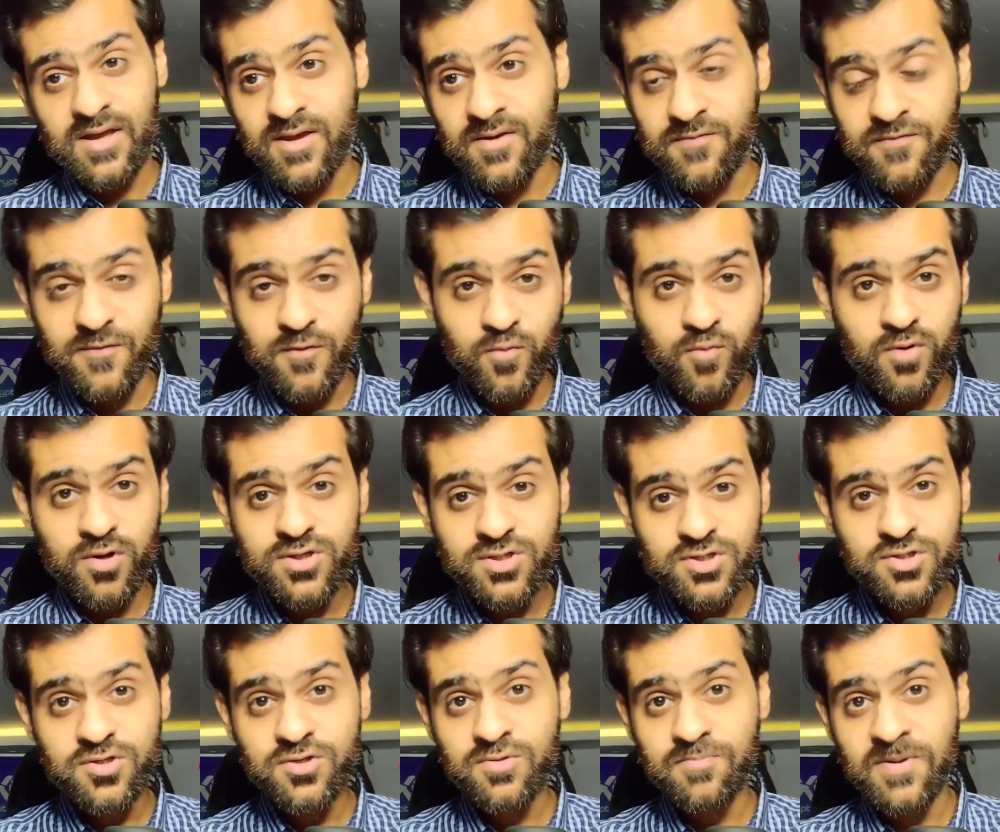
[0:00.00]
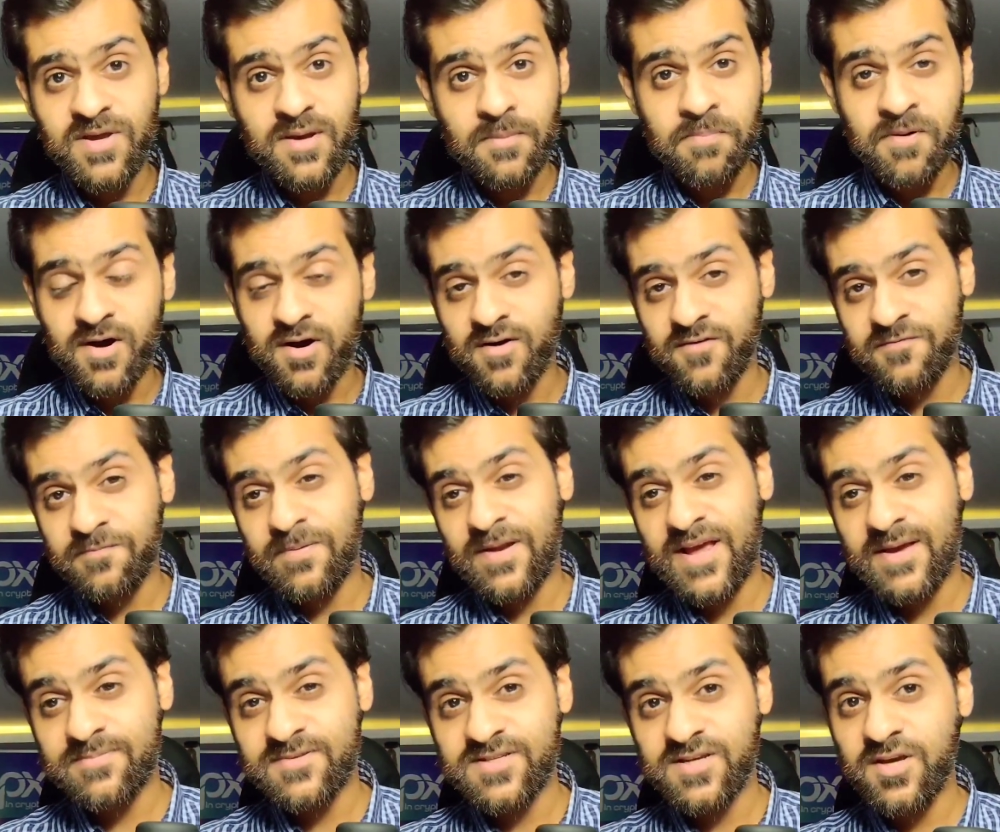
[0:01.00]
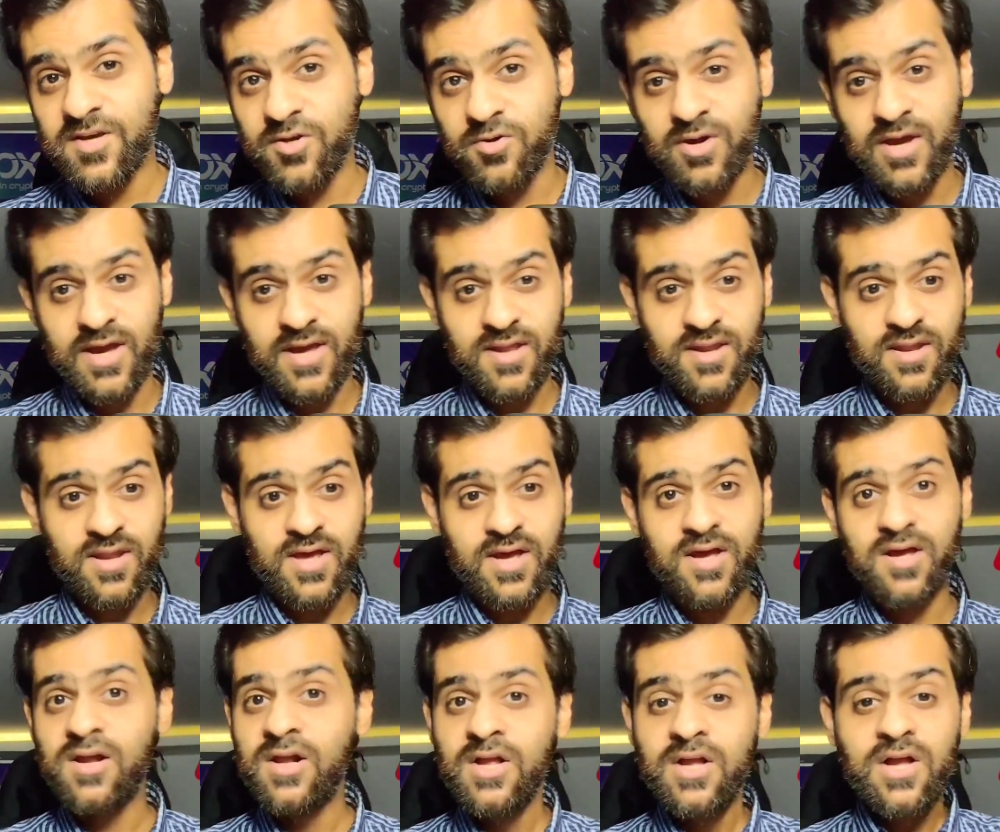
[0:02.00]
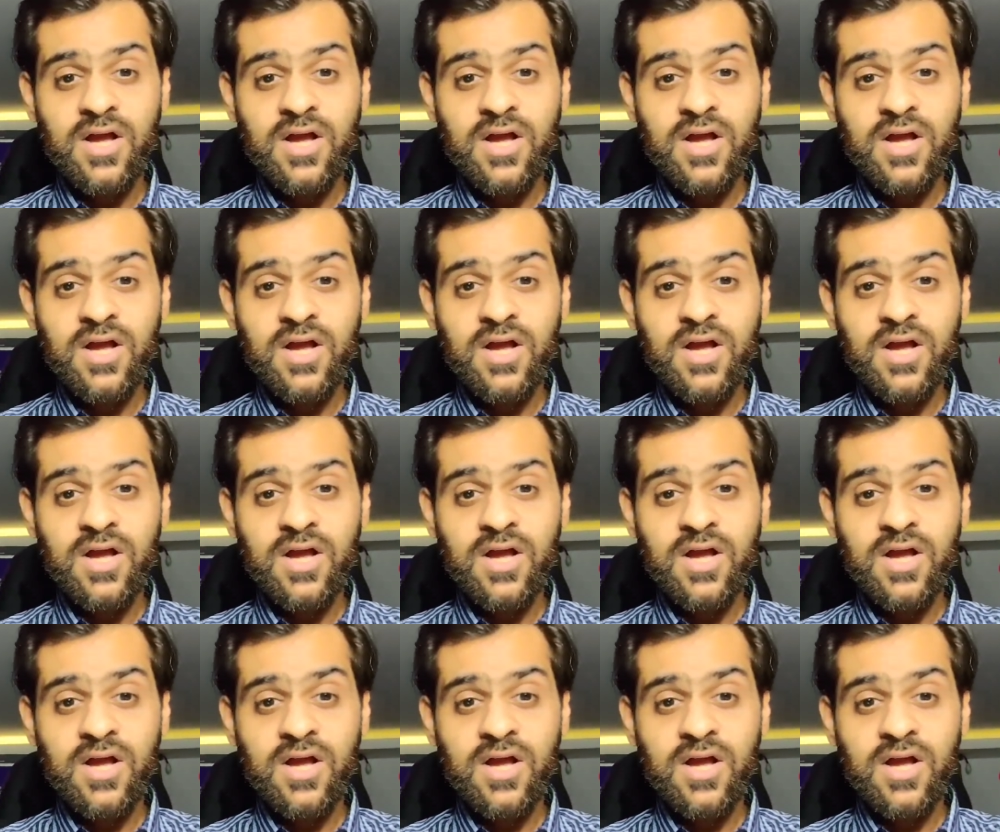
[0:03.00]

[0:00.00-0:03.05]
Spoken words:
If you want to be a part of Plab, you can